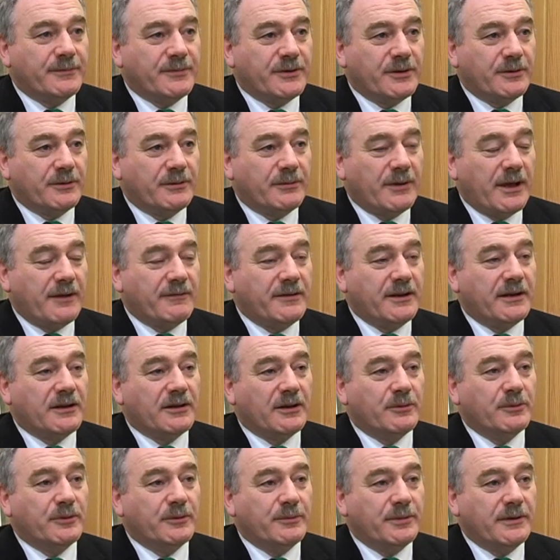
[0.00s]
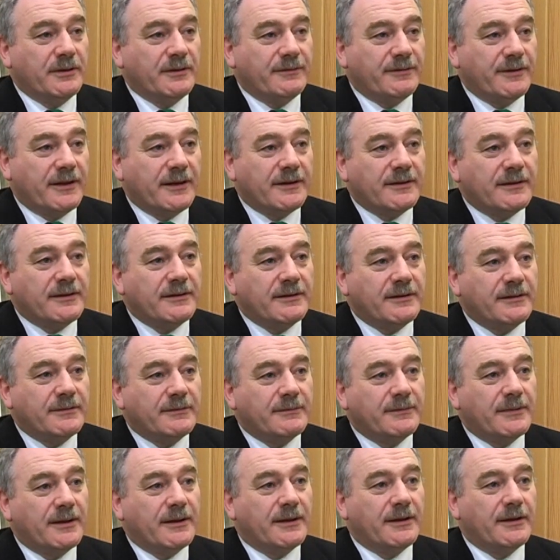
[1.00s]
So every club will be affected,
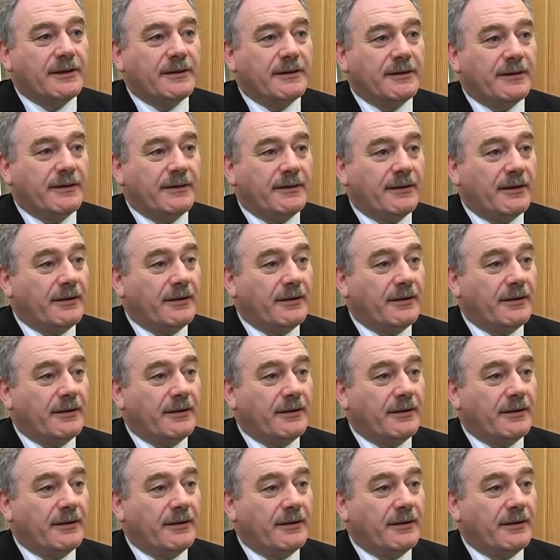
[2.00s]
and